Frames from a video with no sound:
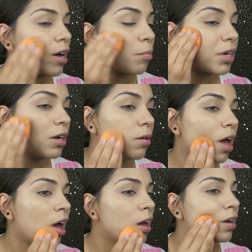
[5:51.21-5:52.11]
I'm gonna go
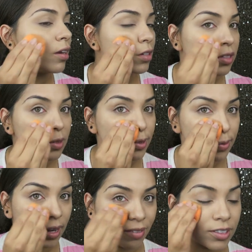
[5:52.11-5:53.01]
ahead and just use
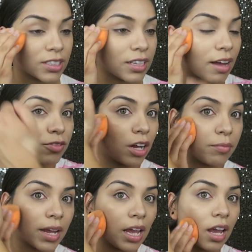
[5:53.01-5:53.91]
whatever's left on
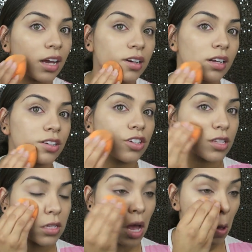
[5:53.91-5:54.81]
my hand and just